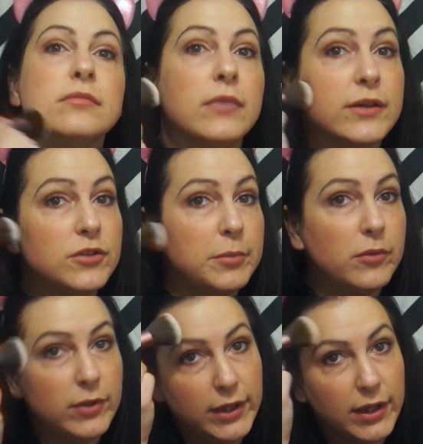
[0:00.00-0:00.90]
That should be
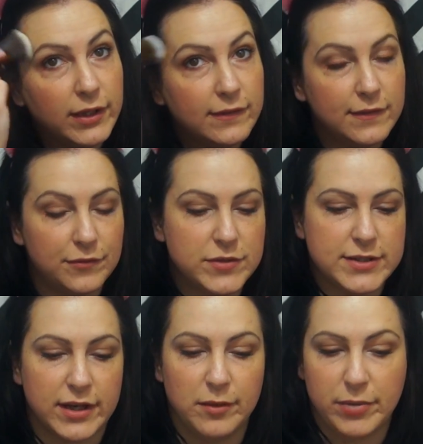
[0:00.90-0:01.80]
really nice for
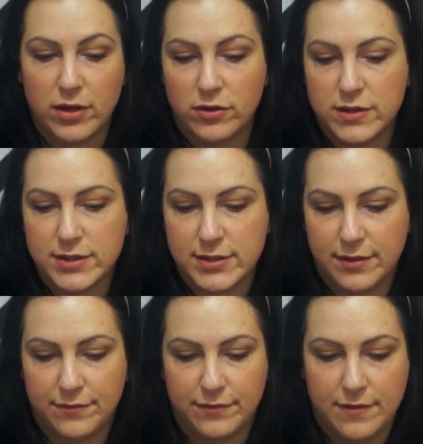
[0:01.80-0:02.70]
setting powder and stuff.